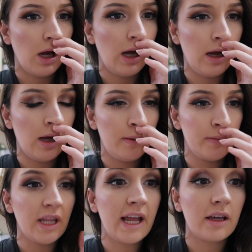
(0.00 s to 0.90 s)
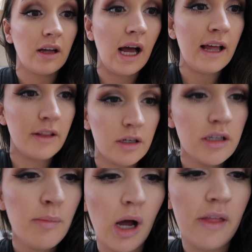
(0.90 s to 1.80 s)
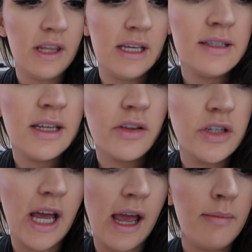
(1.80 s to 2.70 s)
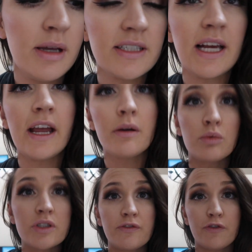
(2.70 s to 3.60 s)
like, I literally bought these the other day because I was